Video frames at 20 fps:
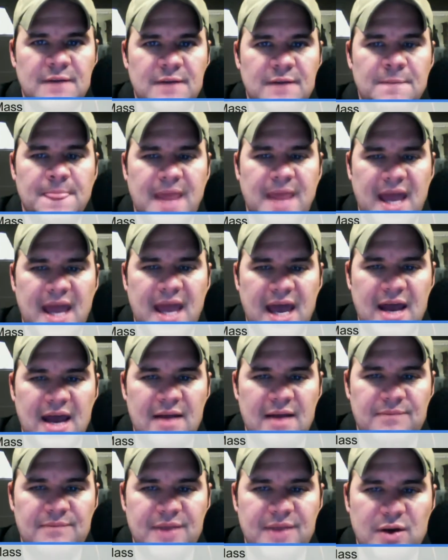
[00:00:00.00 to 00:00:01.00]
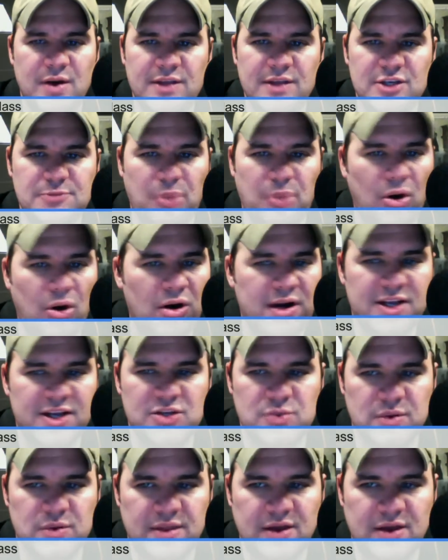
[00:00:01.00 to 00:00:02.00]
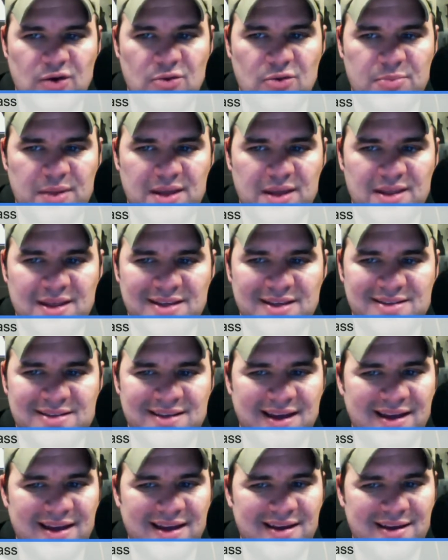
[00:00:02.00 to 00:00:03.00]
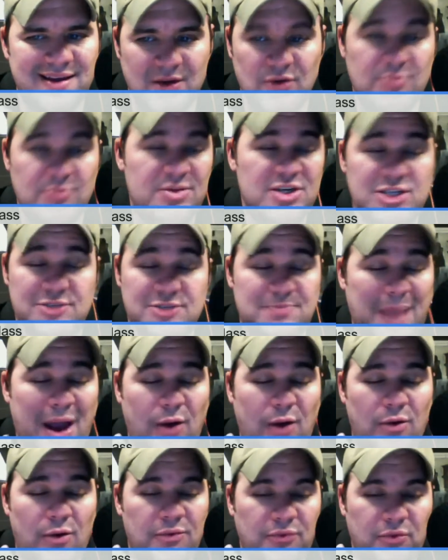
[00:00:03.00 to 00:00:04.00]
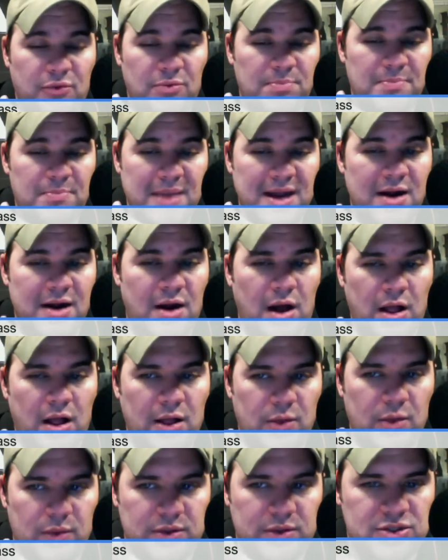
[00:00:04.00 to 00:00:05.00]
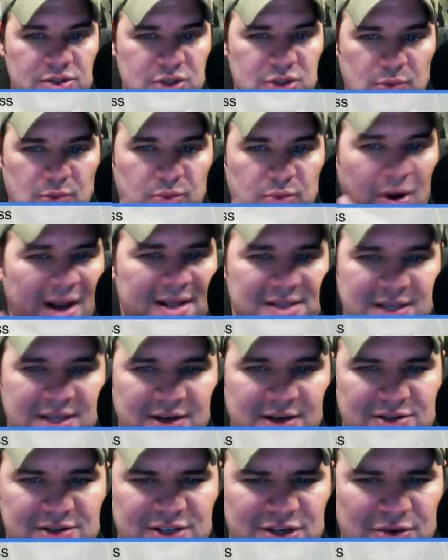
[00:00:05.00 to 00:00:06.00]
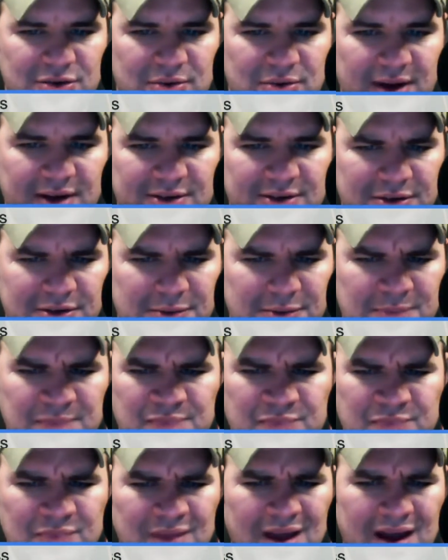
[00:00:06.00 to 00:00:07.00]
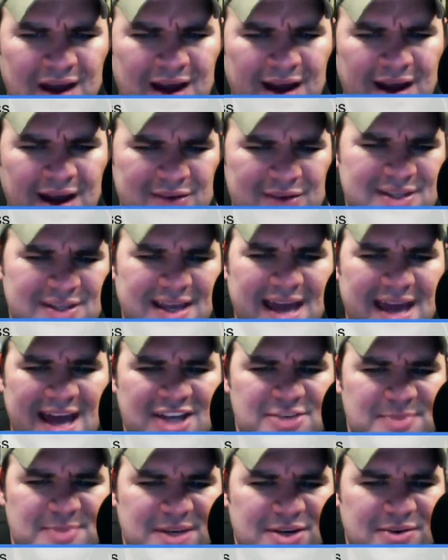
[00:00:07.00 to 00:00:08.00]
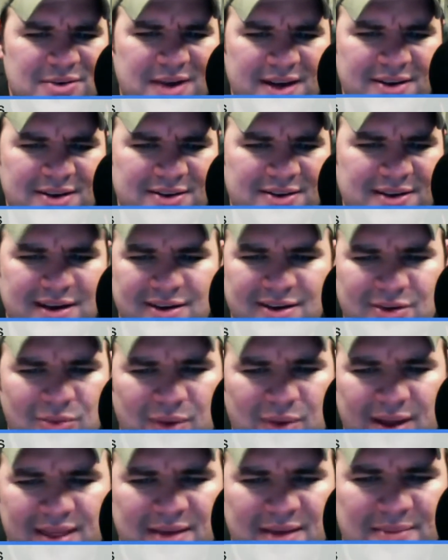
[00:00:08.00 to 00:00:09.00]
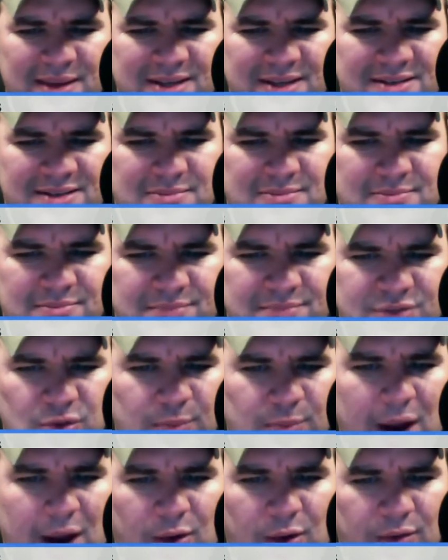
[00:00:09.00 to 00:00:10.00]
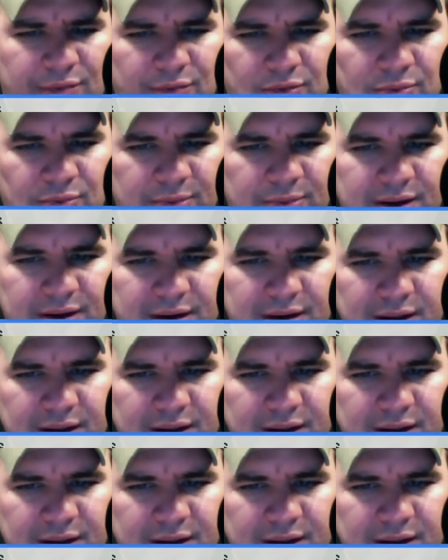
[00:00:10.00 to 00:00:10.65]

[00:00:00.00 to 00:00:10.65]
and there were these parties where there would be these, like, it would be just powerful men in Hollywood. So Bryan Singer is a director. He was the X-Men director. I don't know why that makes him so powerful, but